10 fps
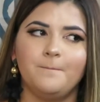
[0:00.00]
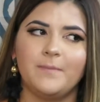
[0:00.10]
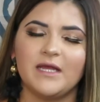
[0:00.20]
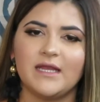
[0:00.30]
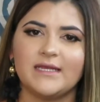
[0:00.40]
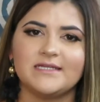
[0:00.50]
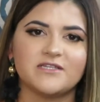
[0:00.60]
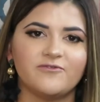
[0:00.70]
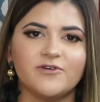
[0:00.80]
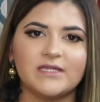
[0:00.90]
but it
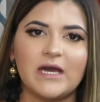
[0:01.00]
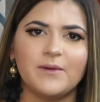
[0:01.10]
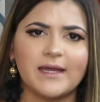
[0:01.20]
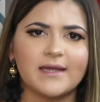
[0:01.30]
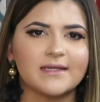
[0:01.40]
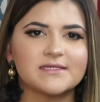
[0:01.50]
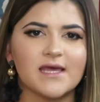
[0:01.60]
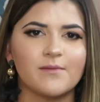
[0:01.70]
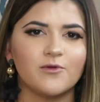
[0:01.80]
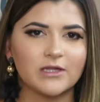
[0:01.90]
doesn't feel that way. It's
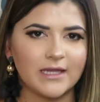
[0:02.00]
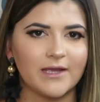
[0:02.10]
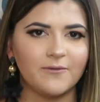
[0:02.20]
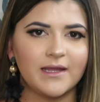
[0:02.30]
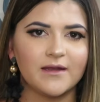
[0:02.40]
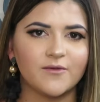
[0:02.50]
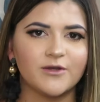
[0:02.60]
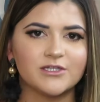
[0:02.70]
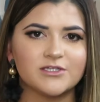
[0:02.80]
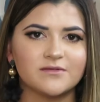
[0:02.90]
like more lightweight,
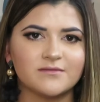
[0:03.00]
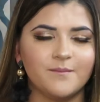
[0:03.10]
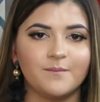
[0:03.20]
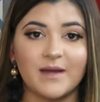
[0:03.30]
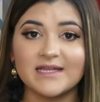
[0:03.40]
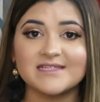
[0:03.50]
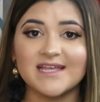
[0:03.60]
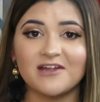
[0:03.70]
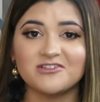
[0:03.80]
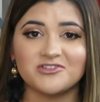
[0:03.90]
which might
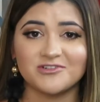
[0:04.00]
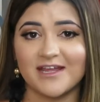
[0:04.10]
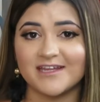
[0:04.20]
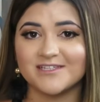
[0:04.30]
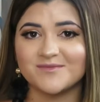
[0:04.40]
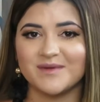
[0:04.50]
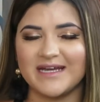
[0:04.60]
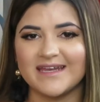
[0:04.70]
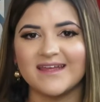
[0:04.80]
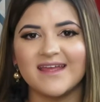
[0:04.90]
sound strange,
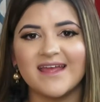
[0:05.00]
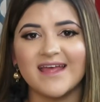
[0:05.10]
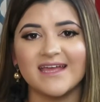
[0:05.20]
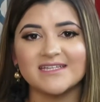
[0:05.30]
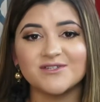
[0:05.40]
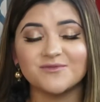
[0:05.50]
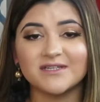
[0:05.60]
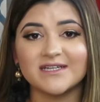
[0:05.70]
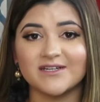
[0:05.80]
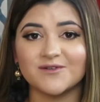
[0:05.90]
but it's a
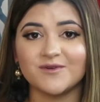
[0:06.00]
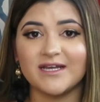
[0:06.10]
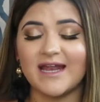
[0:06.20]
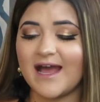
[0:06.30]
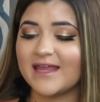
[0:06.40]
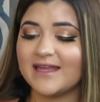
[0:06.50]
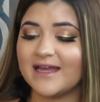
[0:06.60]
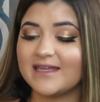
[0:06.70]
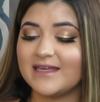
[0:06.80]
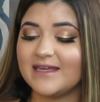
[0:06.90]
really good one. I
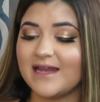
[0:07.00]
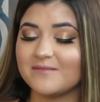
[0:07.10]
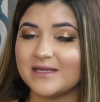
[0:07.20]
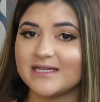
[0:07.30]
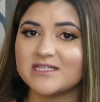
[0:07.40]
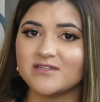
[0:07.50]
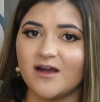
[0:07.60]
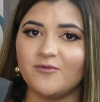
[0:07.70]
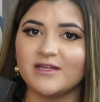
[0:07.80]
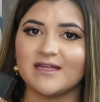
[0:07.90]
like it. I mean, it's
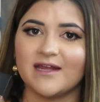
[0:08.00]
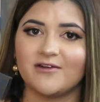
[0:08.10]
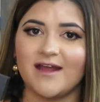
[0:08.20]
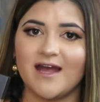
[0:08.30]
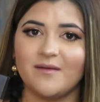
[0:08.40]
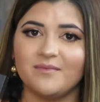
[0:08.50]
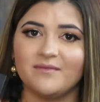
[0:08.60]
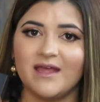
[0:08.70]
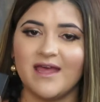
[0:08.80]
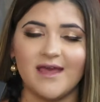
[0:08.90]
not one that I grab
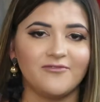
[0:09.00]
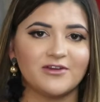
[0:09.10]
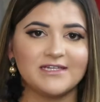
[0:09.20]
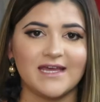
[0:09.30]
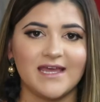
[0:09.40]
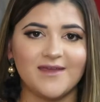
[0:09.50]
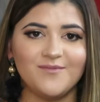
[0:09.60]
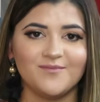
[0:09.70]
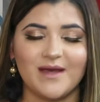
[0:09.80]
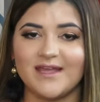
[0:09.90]
every
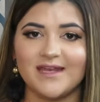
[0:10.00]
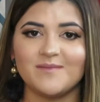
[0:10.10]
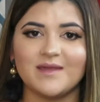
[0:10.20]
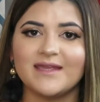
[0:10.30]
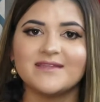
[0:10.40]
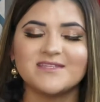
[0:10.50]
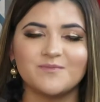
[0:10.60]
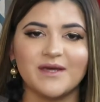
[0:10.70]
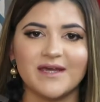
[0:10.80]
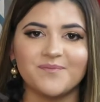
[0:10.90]
day by any means,
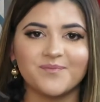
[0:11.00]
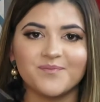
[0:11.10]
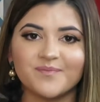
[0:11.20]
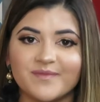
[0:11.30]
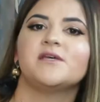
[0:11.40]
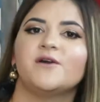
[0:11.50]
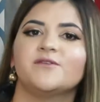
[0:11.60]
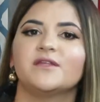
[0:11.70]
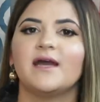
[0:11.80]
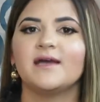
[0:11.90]
but... So
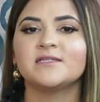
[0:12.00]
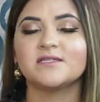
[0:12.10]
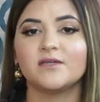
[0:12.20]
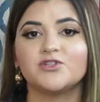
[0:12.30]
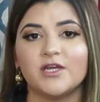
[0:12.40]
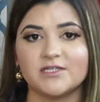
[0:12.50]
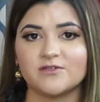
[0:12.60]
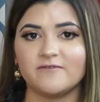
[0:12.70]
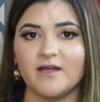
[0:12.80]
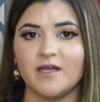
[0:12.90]
the last drugstore